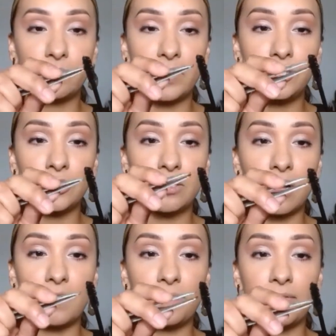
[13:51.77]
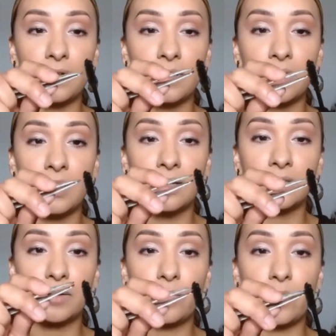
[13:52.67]
pinch off
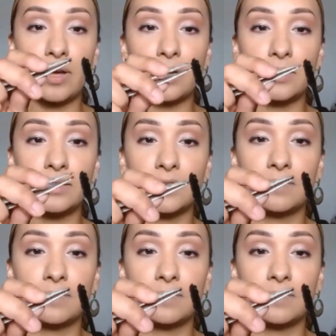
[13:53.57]
some product